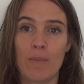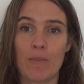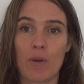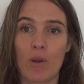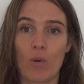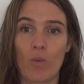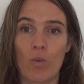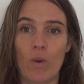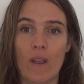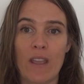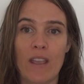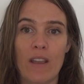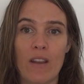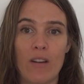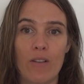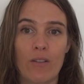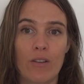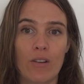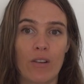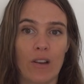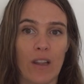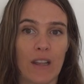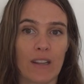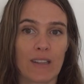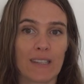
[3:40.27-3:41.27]
But we are
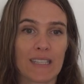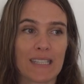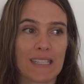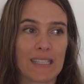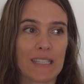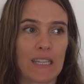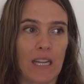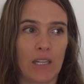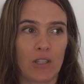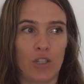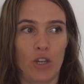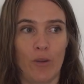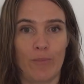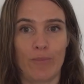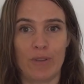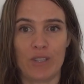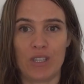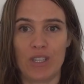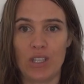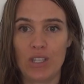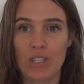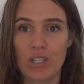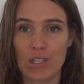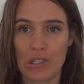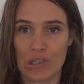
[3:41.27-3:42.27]
in such
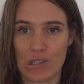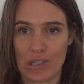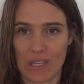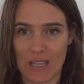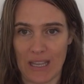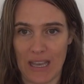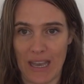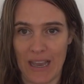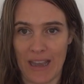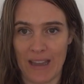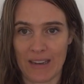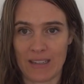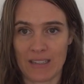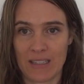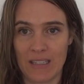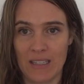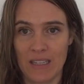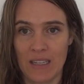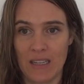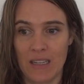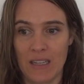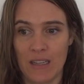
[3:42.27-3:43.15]
opposition to that.